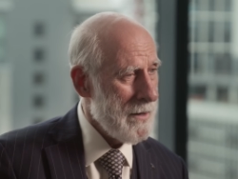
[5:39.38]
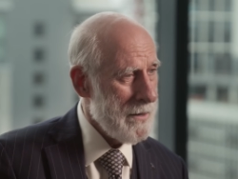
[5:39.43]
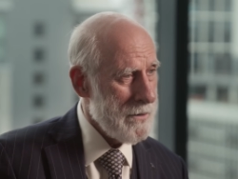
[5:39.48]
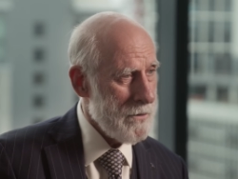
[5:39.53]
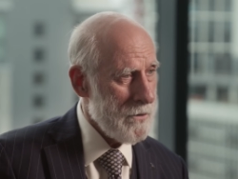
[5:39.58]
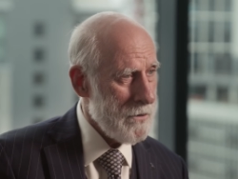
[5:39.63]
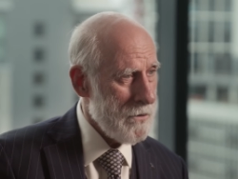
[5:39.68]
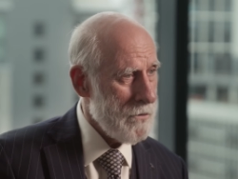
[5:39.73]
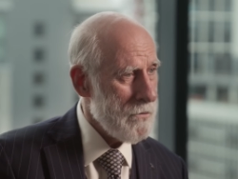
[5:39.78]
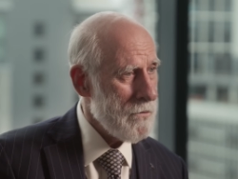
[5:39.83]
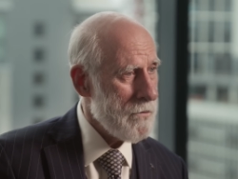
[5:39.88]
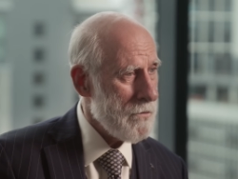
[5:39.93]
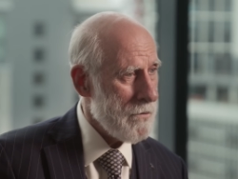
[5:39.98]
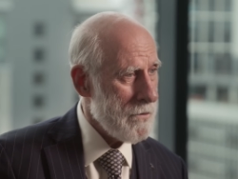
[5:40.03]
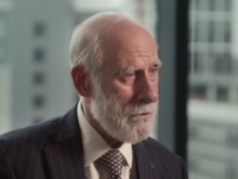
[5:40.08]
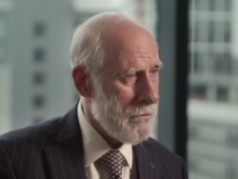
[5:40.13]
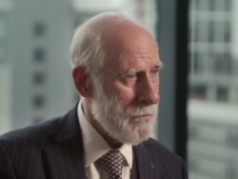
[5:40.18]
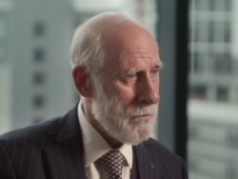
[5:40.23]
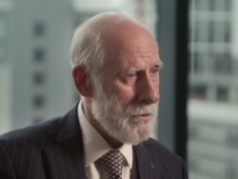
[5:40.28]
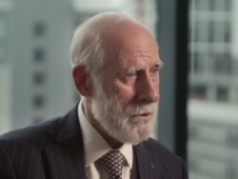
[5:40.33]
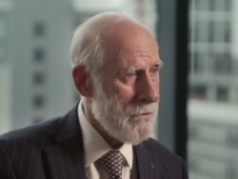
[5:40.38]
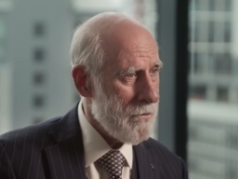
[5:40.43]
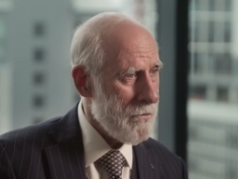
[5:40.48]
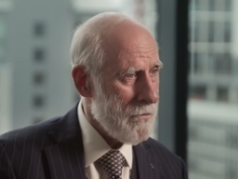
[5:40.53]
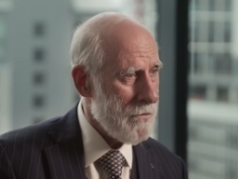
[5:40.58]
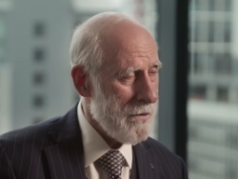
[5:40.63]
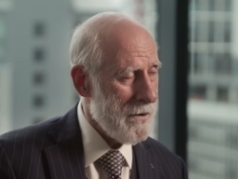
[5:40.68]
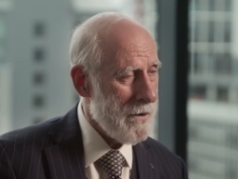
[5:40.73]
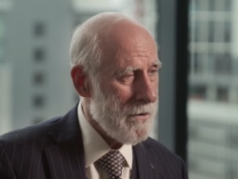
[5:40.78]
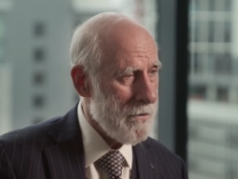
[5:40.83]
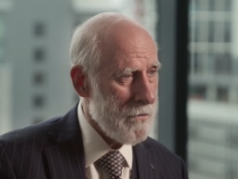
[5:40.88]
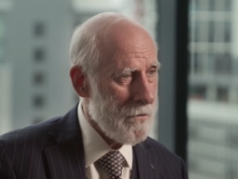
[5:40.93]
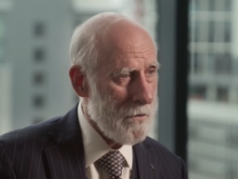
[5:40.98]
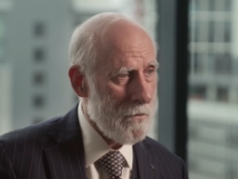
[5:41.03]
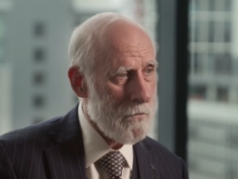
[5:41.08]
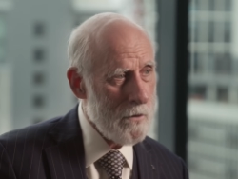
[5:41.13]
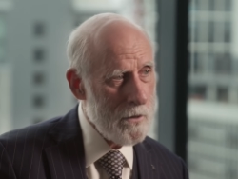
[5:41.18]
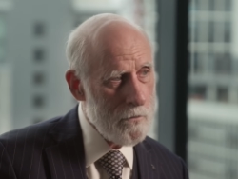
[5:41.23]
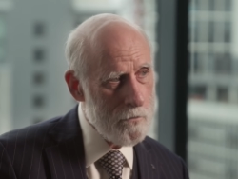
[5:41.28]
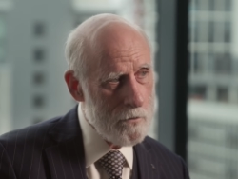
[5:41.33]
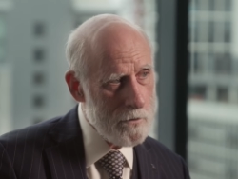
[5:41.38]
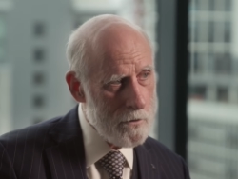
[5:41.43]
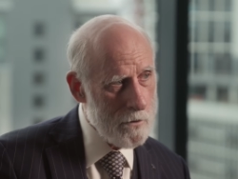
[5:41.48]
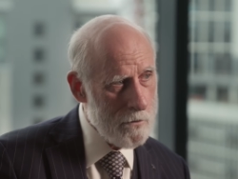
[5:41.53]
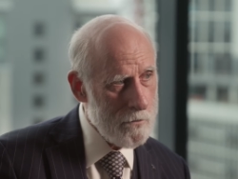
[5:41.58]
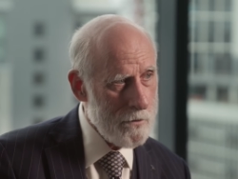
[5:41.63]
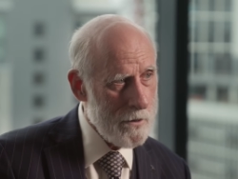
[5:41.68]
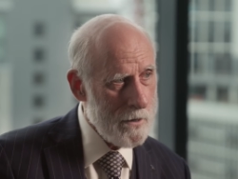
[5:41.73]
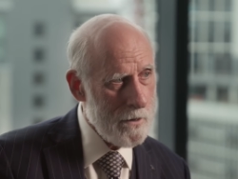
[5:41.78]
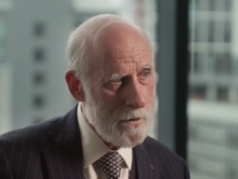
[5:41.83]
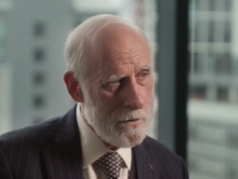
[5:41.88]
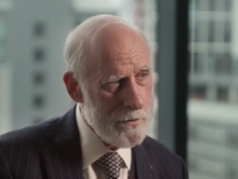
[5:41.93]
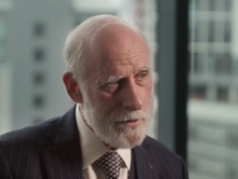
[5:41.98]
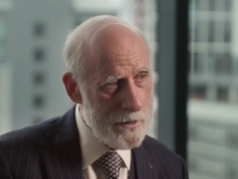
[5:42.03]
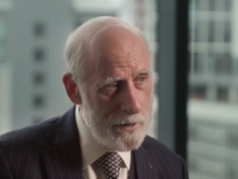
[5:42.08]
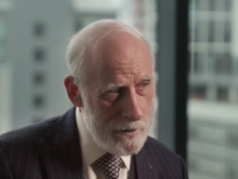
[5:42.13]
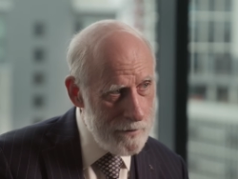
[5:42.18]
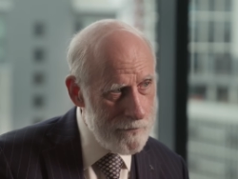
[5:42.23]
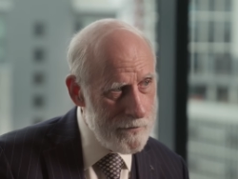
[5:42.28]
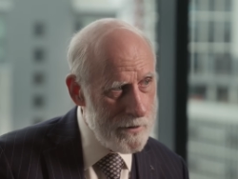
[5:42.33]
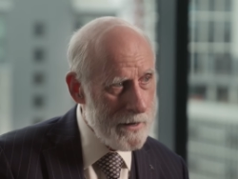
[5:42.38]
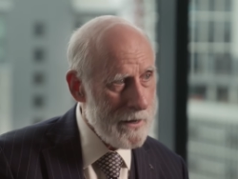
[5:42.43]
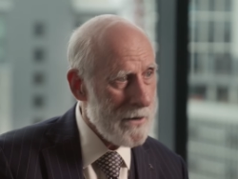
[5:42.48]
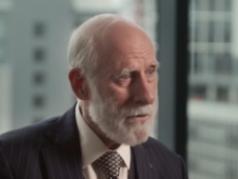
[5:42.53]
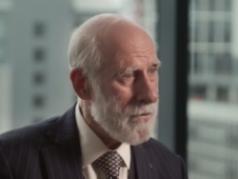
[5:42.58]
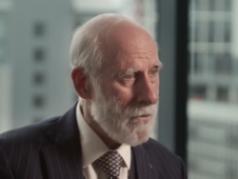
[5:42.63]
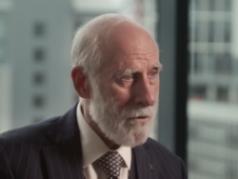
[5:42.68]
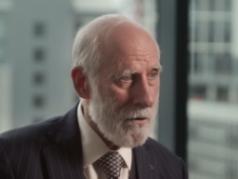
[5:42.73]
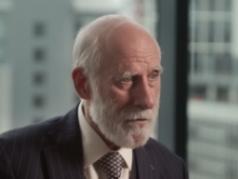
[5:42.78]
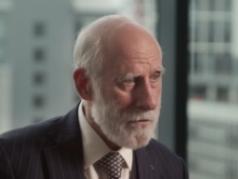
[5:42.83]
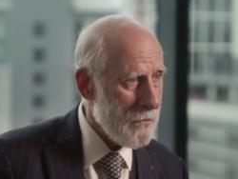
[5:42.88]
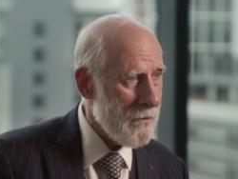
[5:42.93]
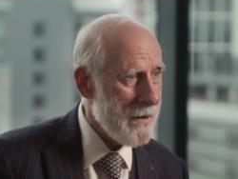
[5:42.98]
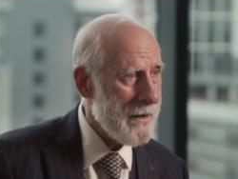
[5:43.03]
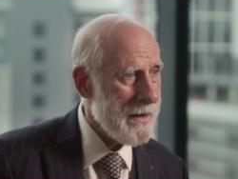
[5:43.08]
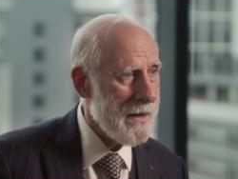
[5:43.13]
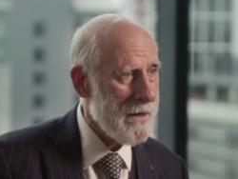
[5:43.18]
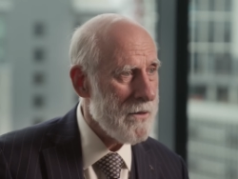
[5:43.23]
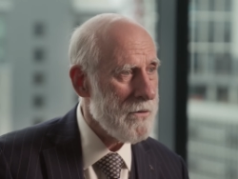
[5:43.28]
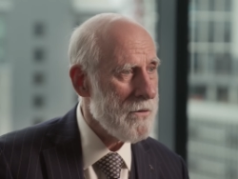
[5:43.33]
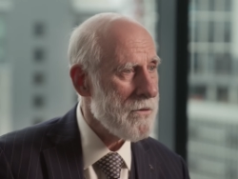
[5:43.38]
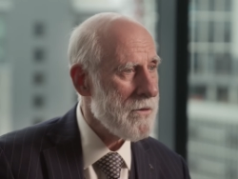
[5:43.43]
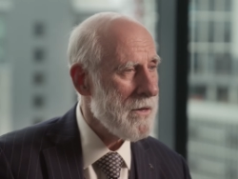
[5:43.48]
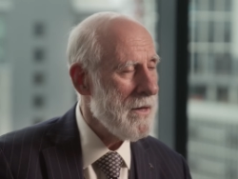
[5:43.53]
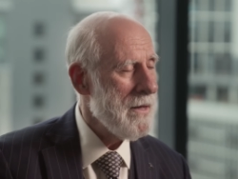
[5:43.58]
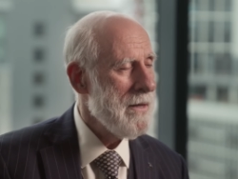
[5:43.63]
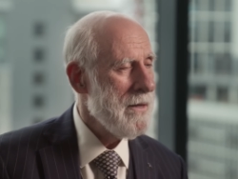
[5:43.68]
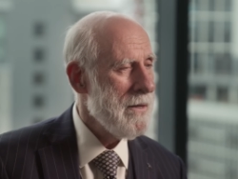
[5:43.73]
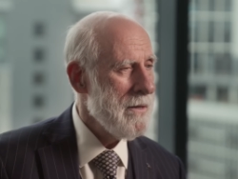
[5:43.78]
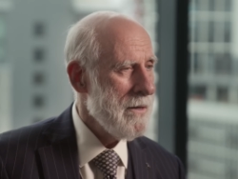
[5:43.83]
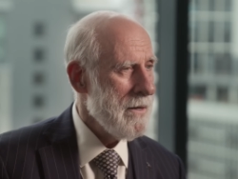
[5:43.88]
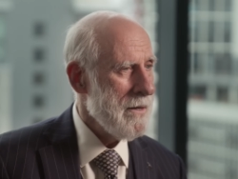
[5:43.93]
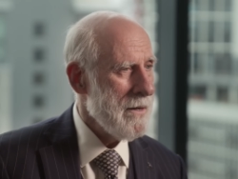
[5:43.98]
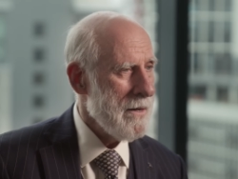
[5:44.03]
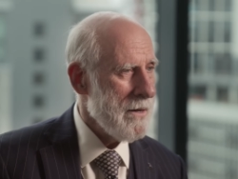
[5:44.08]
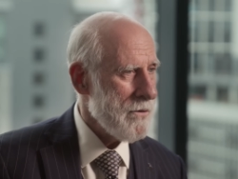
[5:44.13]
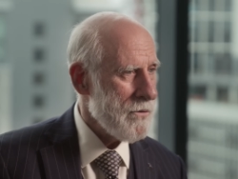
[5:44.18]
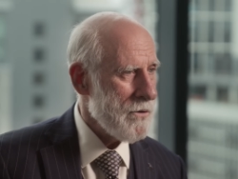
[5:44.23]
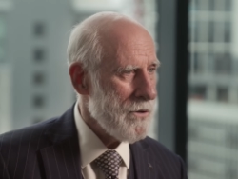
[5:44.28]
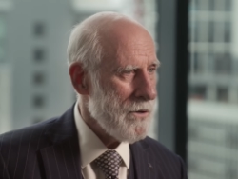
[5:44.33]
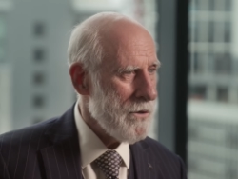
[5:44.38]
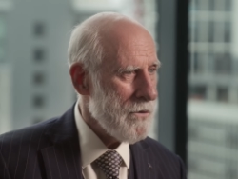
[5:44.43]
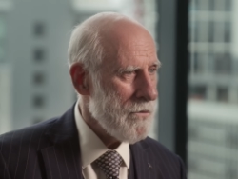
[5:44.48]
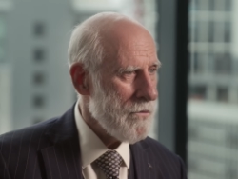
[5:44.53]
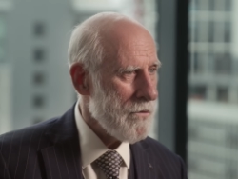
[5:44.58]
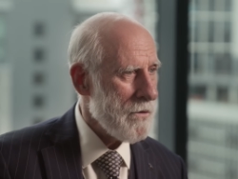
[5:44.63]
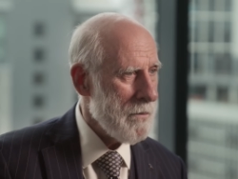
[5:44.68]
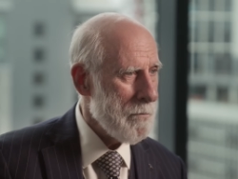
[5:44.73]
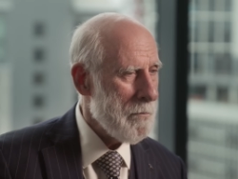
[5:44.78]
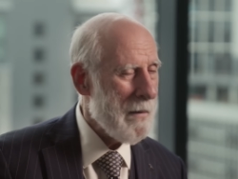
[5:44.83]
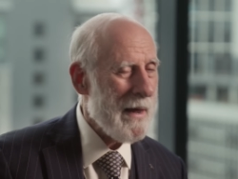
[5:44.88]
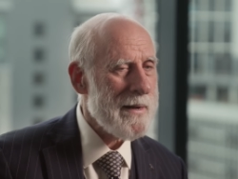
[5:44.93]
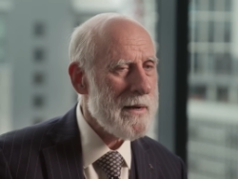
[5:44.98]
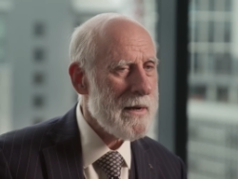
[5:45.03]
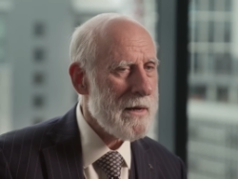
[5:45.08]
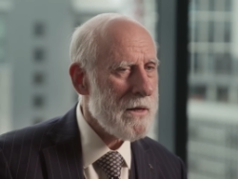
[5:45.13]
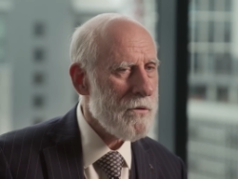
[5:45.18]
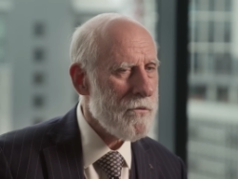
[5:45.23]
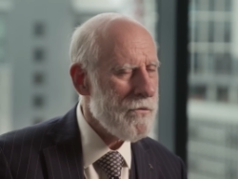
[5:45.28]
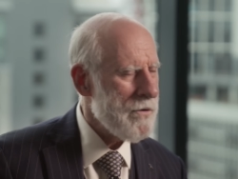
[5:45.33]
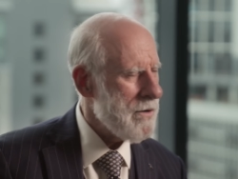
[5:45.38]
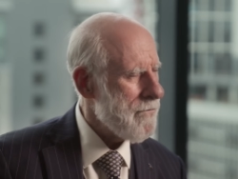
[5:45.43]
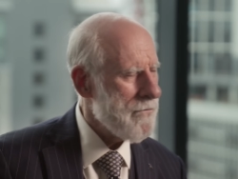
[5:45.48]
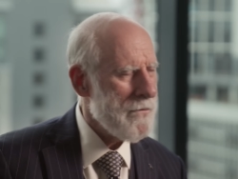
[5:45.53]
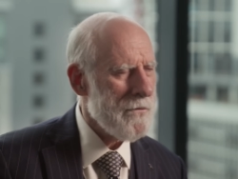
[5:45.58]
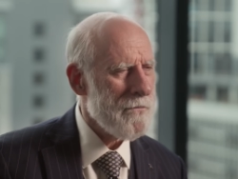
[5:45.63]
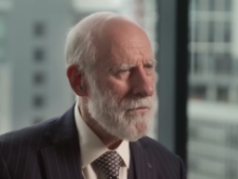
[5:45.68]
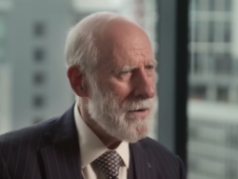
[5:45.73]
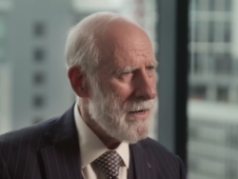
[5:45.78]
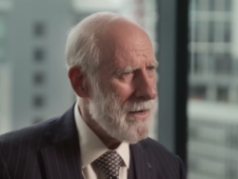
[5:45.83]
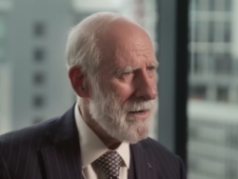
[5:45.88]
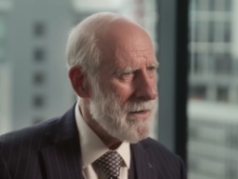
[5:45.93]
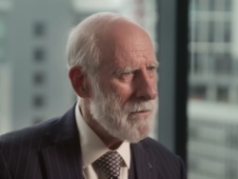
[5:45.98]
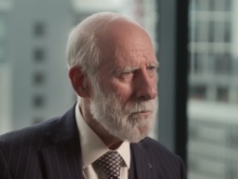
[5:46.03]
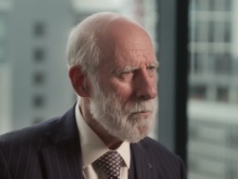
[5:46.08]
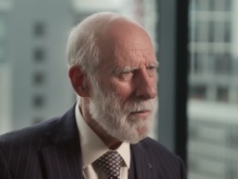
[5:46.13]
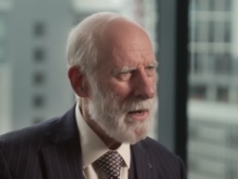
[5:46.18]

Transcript: to use the computers there, so we would go there in the evening or on the weekends to use a Bendix G15